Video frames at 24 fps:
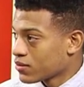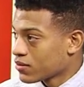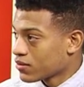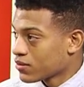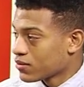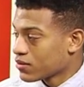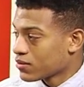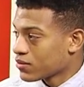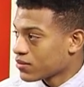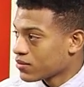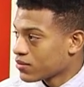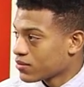
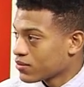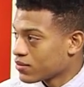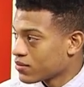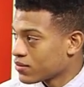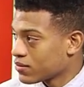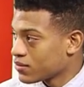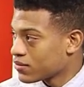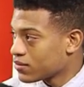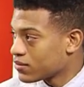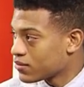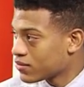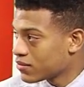
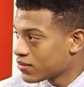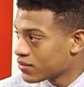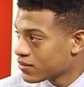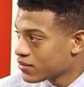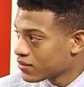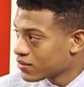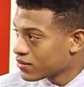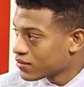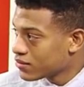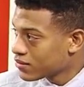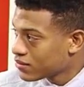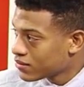
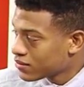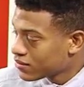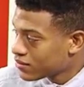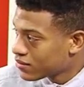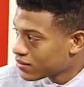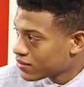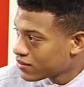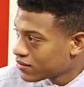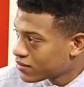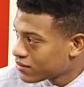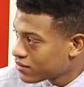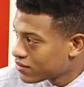
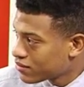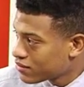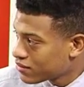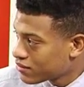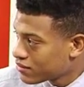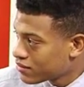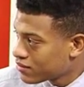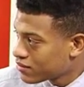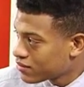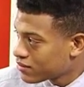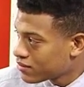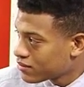
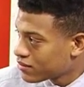This person isn't speaking.